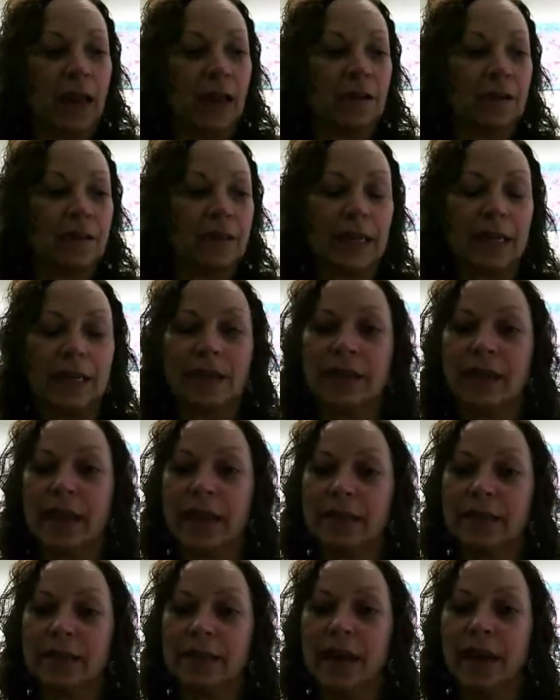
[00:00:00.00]
And I'll see you
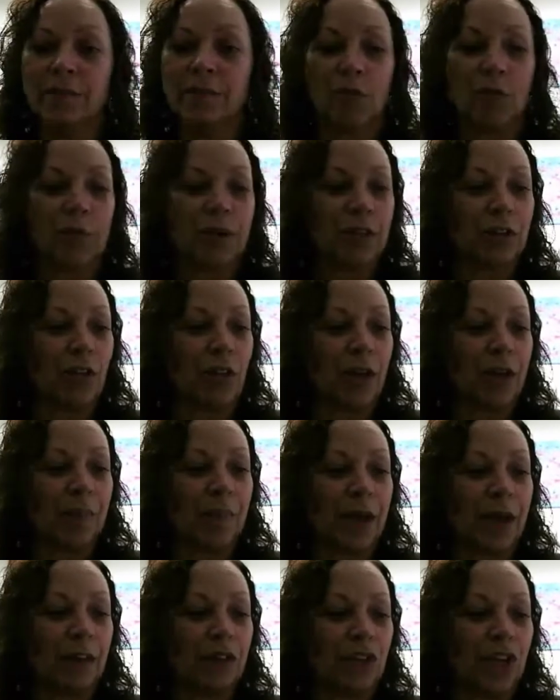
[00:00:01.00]
next time when we talk
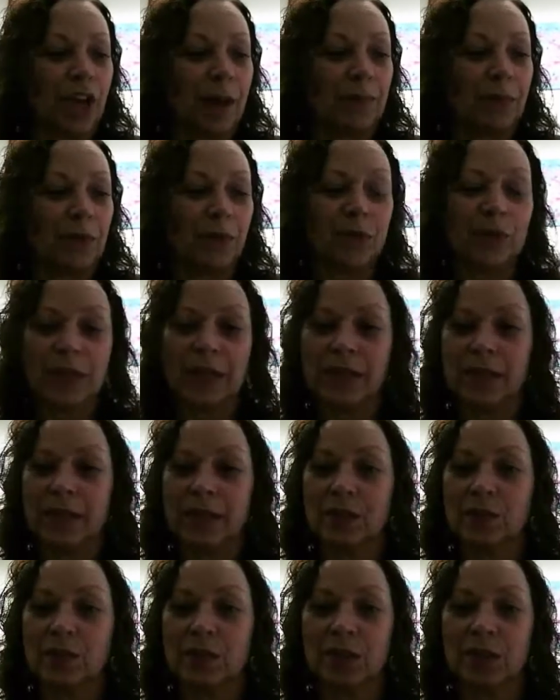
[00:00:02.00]
about Chapter 6,